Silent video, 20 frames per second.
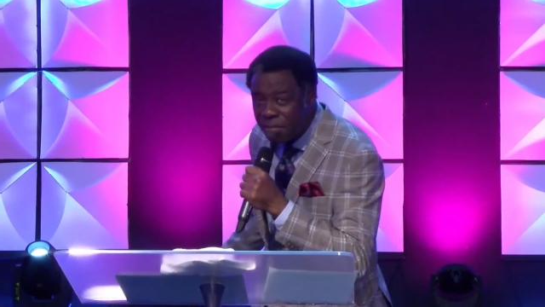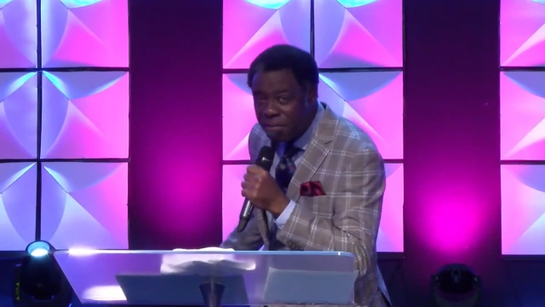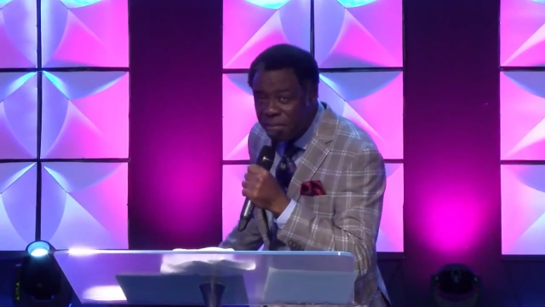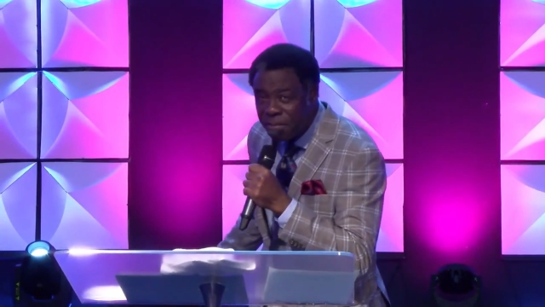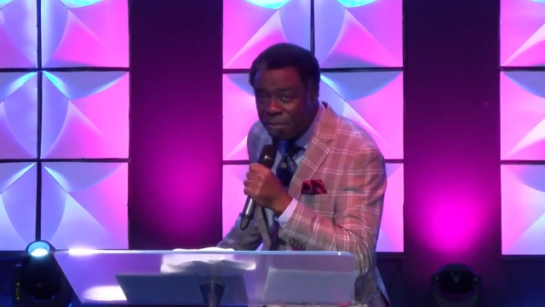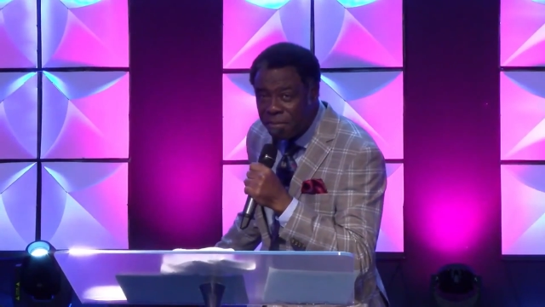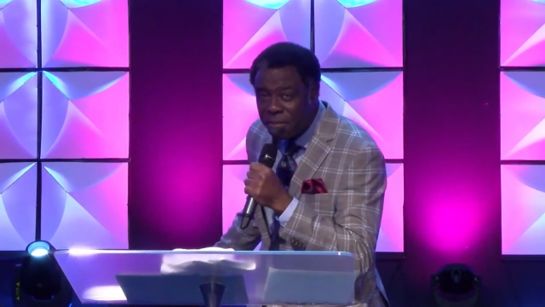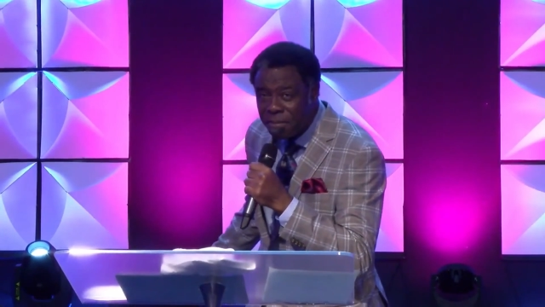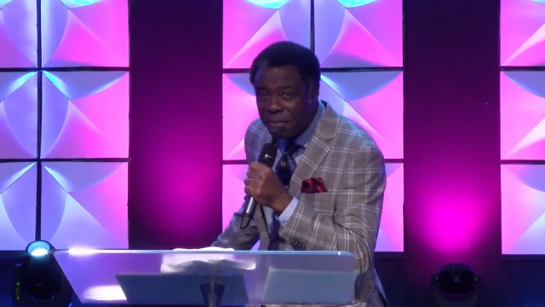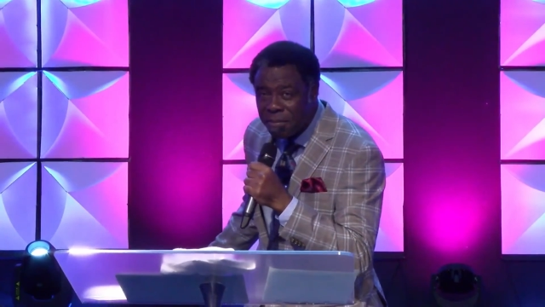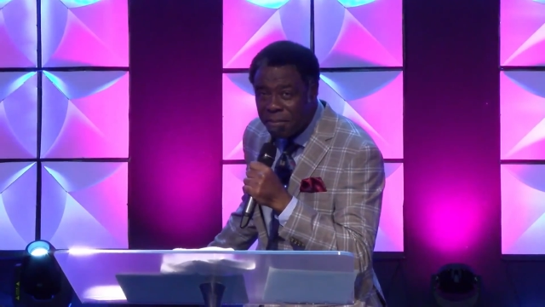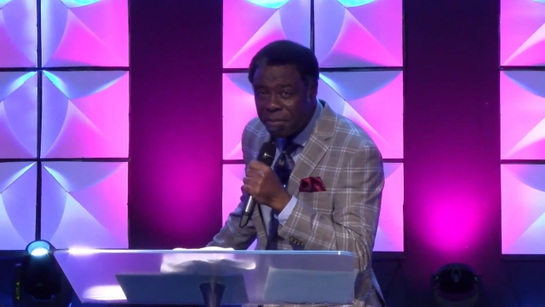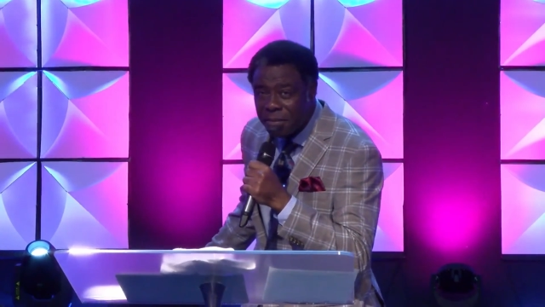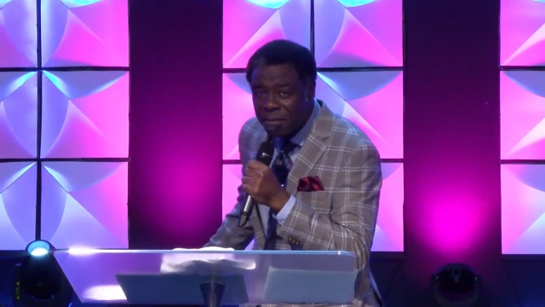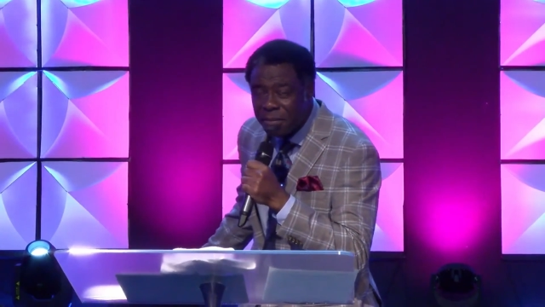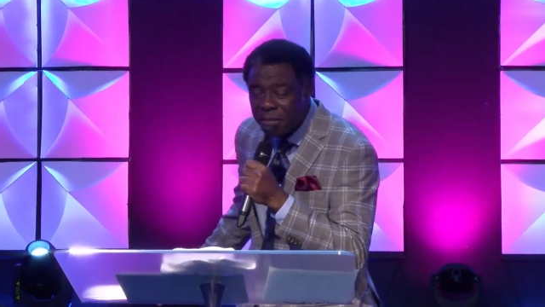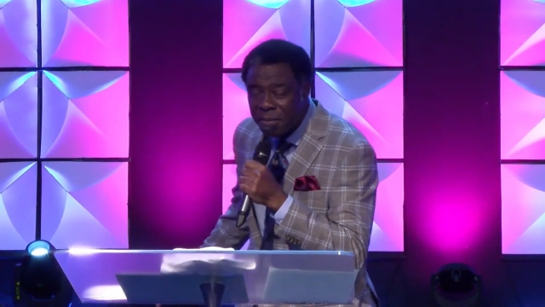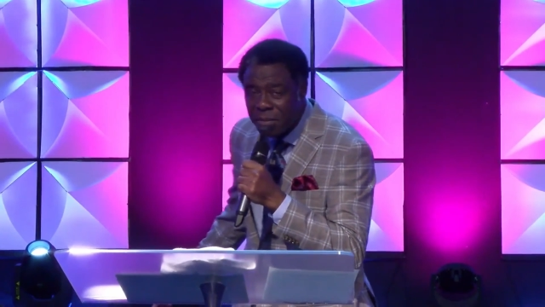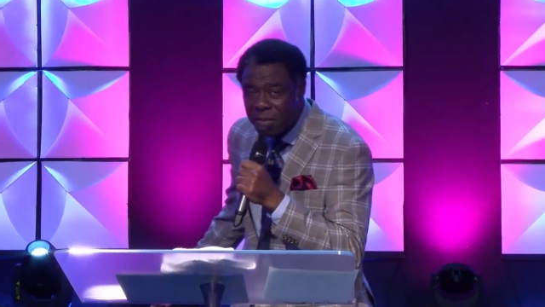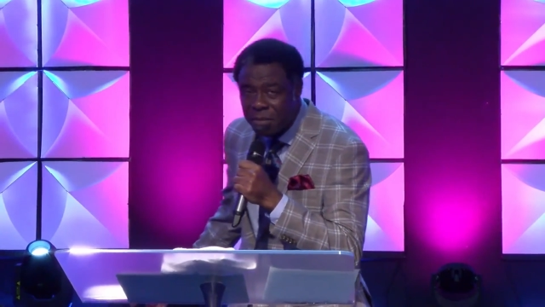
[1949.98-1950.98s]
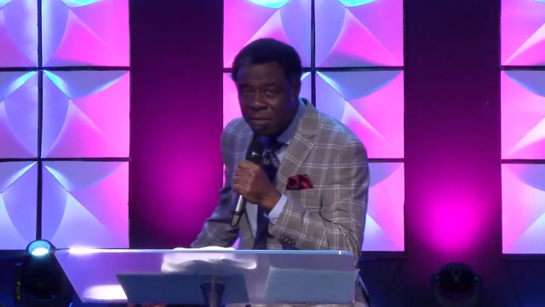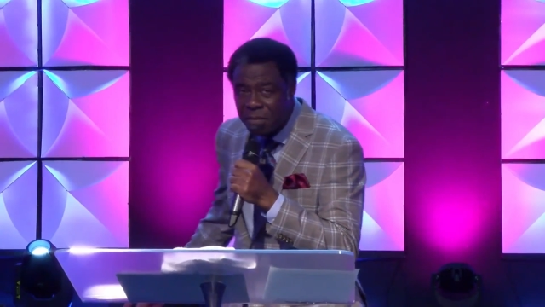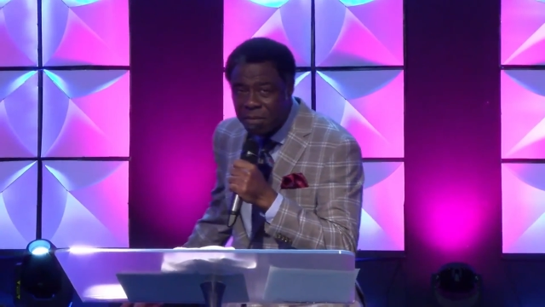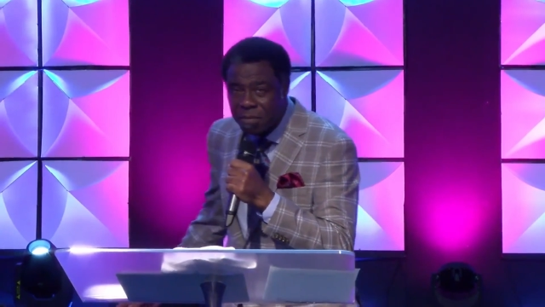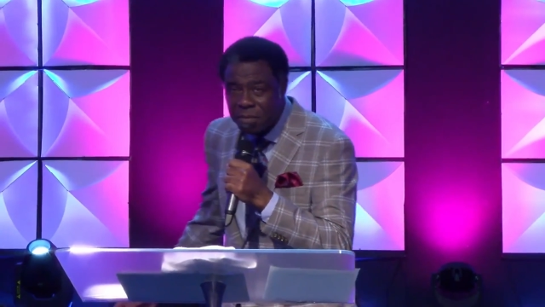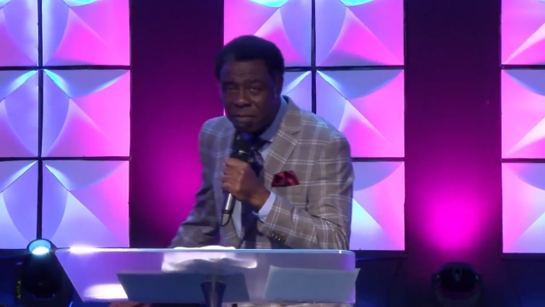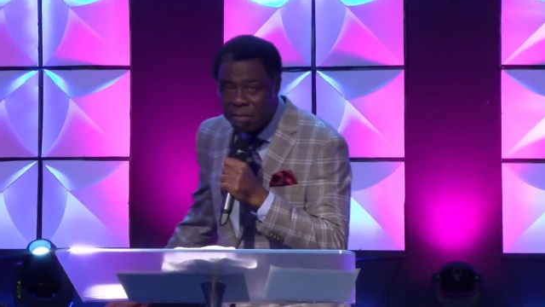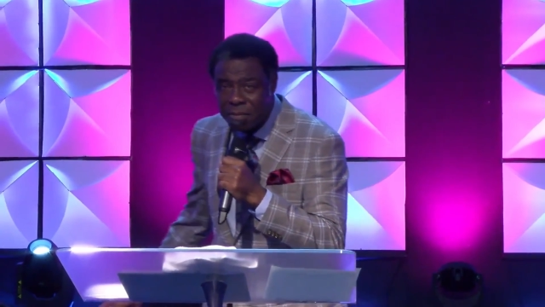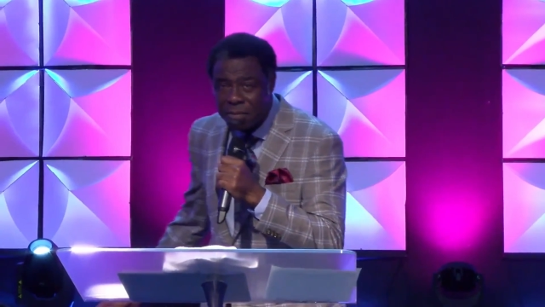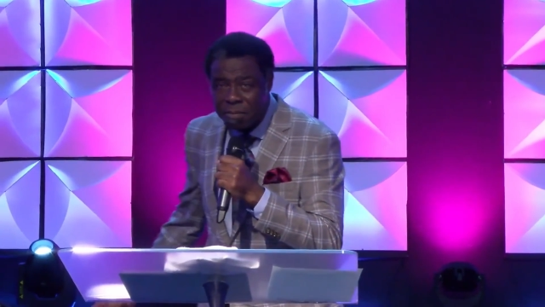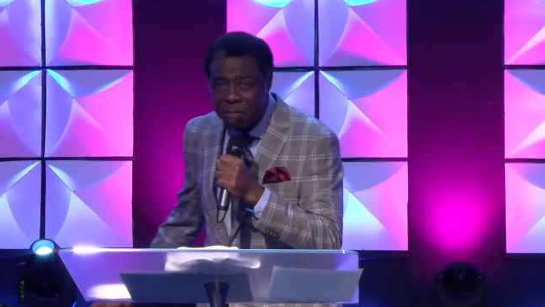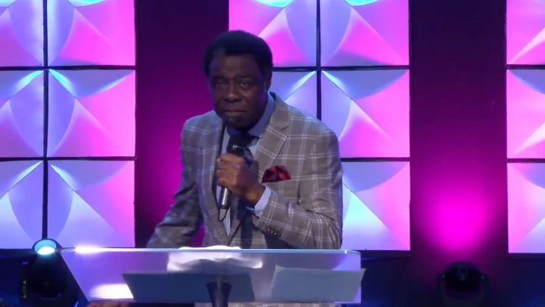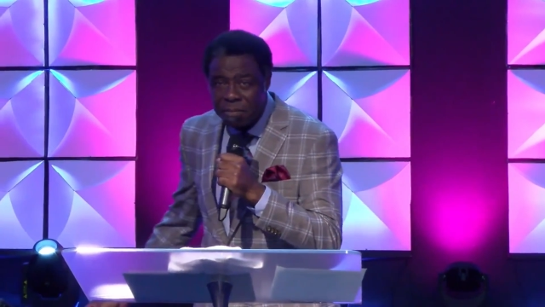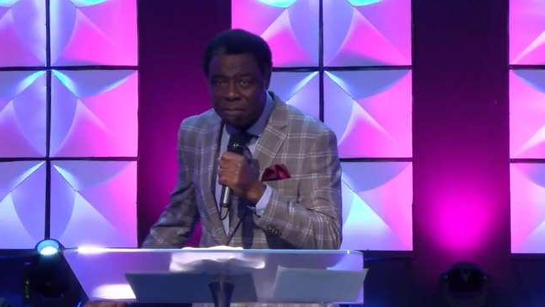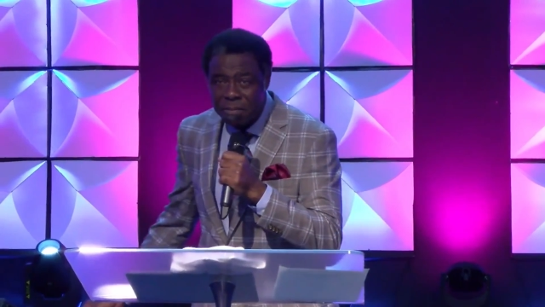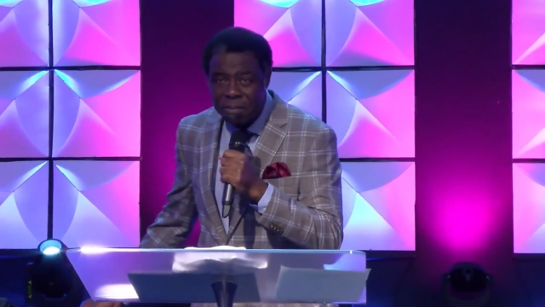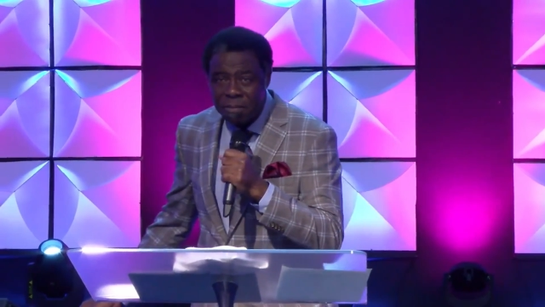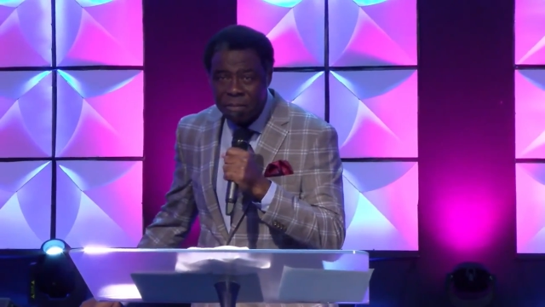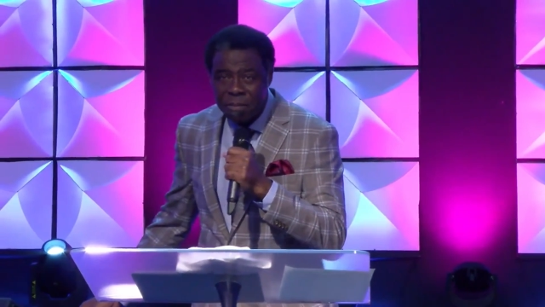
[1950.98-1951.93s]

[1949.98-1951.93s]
Nothing is said.